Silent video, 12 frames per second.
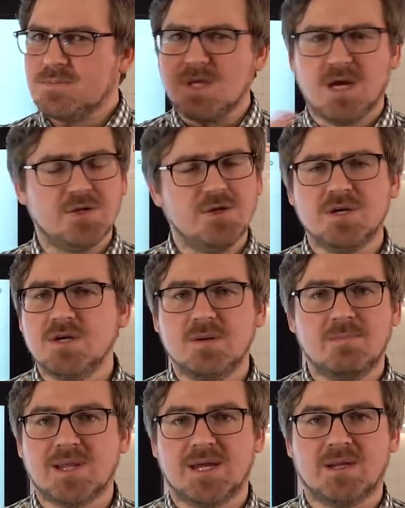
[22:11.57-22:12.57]
And you can
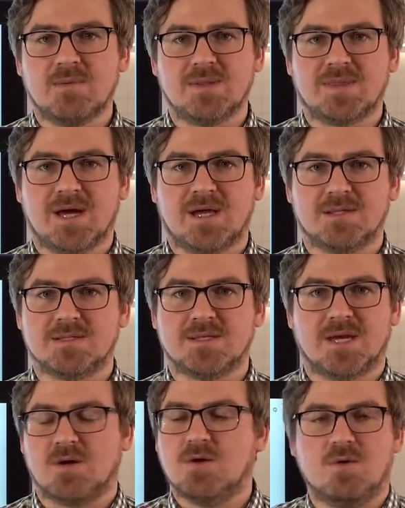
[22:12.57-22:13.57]
complain about that and
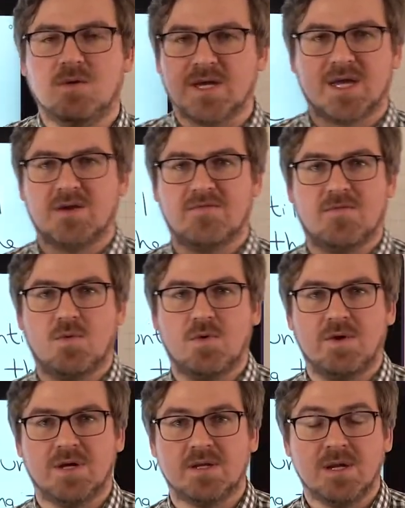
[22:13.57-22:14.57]
say, oh, I can't
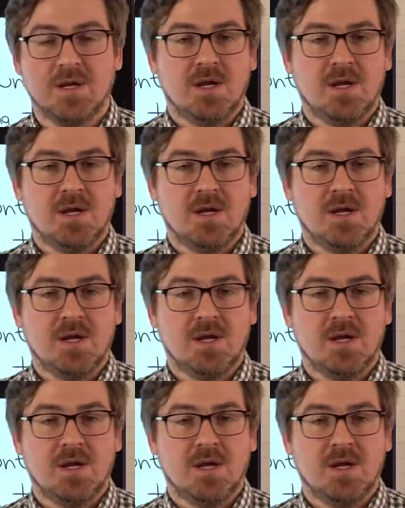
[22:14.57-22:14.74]
afford it.